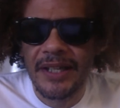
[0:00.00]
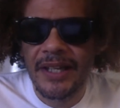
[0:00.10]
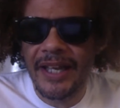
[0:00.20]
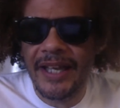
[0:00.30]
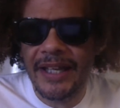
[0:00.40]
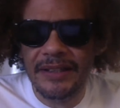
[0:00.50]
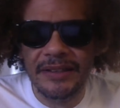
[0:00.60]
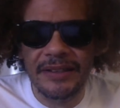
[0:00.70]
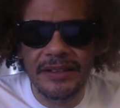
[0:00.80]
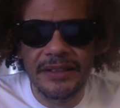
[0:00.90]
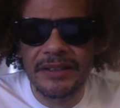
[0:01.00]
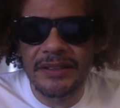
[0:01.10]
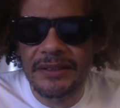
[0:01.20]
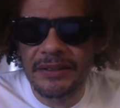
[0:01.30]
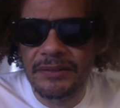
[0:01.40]
and
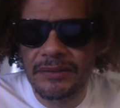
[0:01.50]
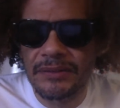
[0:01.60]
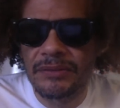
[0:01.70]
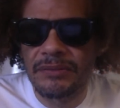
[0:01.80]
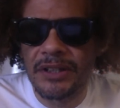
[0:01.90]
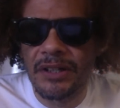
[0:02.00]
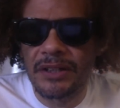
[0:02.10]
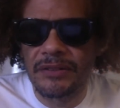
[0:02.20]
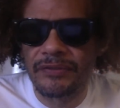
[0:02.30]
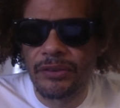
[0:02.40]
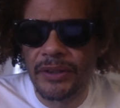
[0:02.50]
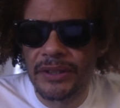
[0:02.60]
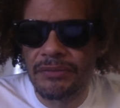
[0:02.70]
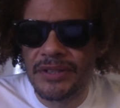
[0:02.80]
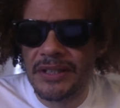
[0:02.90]
in regard to Floyd
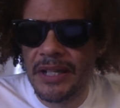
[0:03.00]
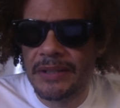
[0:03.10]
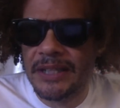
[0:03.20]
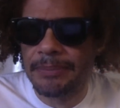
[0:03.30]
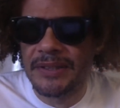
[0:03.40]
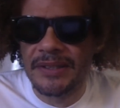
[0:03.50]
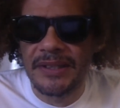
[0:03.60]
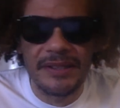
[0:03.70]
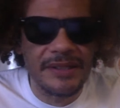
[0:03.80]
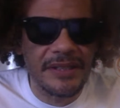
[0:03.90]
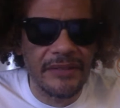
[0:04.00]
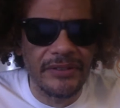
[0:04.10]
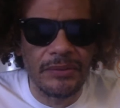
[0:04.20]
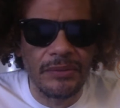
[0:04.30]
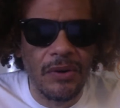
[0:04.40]
acceptances
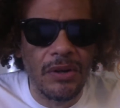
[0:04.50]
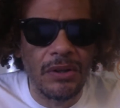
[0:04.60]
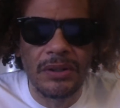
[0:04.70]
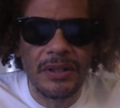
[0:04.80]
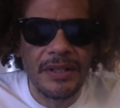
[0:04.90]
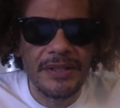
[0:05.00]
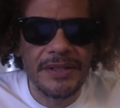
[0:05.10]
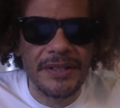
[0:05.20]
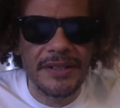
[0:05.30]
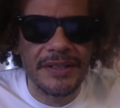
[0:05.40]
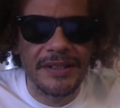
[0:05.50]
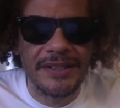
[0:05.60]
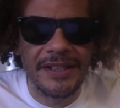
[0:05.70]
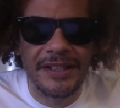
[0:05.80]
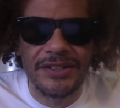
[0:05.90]
7 Wall
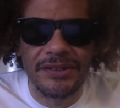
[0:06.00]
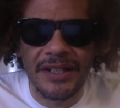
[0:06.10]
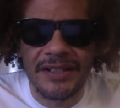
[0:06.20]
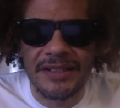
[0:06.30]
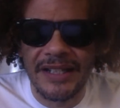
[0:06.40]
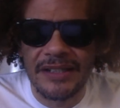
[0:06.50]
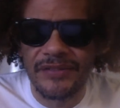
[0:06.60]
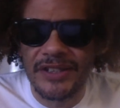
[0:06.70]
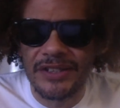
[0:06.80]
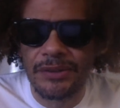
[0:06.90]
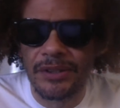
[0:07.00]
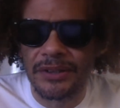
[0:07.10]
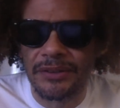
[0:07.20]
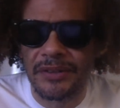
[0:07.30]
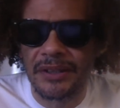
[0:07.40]
666 United States v.
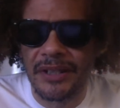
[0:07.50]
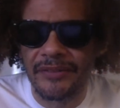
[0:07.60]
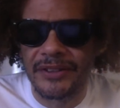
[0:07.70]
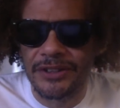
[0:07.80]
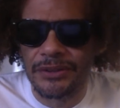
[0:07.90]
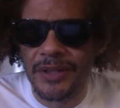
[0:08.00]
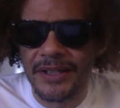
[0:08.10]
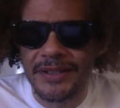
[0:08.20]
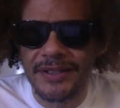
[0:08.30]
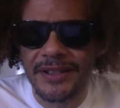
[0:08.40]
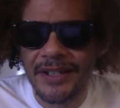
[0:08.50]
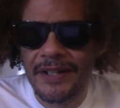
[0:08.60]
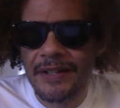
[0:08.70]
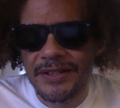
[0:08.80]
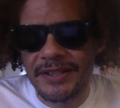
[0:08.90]
Stewart 311 US
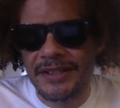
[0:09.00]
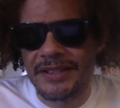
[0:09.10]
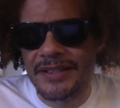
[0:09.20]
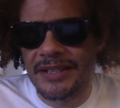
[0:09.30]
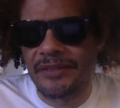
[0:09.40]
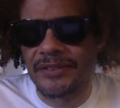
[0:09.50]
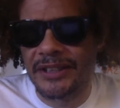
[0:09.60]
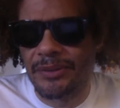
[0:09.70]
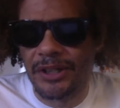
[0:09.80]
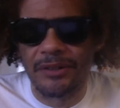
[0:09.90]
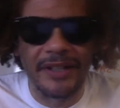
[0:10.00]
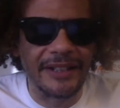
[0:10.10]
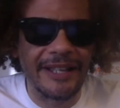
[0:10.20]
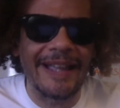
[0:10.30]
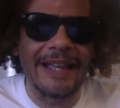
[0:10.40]
60, 70, and
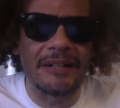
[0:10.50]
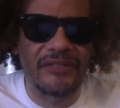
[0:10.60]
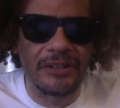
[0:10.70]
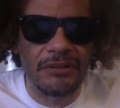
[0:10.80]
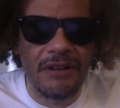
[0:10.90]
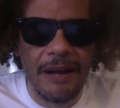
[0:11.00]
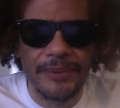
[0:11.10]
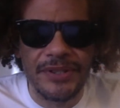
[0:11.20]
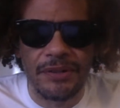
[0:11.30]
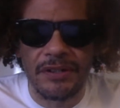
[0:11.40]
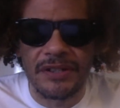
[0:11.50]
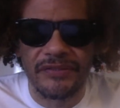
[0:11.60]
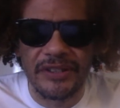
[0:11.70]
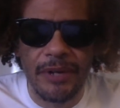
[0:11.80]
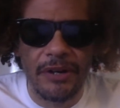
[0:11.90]
108, and Federal Crop Insurance
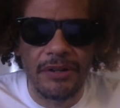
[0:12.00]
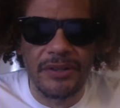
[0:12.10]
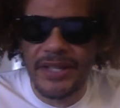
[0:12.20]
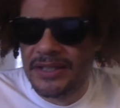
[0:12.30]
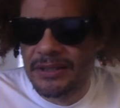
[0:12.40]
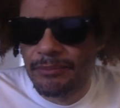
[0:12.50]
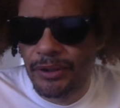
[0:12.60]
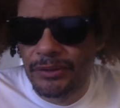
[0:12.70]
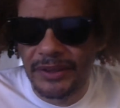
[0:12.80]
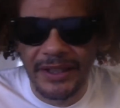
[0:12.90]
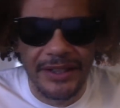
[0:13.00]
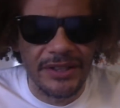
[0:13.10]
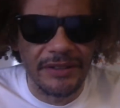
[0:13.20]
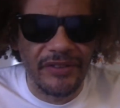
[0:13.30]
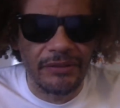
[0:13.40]
v. Merrill. That's an important one,
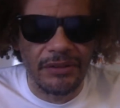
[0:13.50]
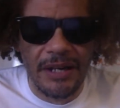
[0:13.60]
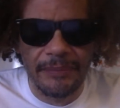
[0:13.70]
actually. Federal Crop